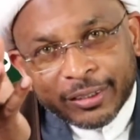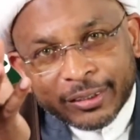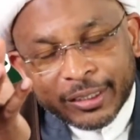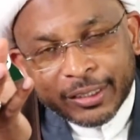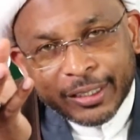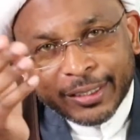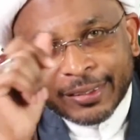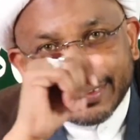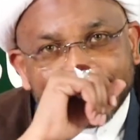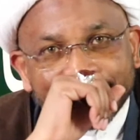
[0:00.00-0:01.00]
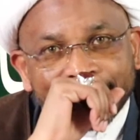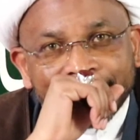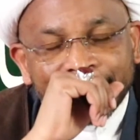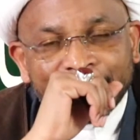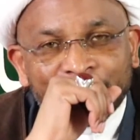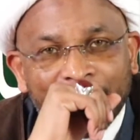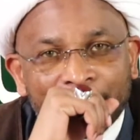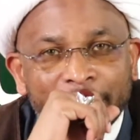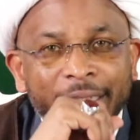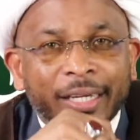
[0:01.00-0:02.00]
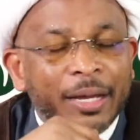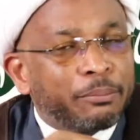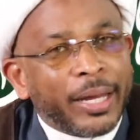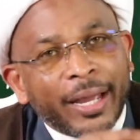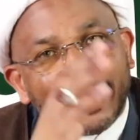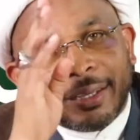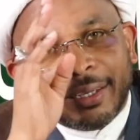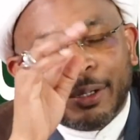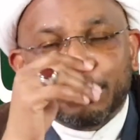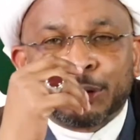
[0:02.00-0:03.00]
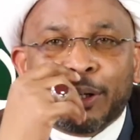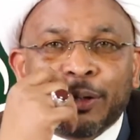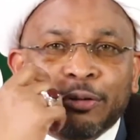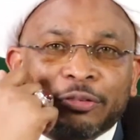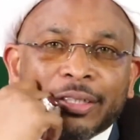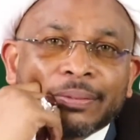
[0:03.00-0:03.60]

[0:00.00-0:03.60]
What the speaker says: the things to his family, he came back, it was all over.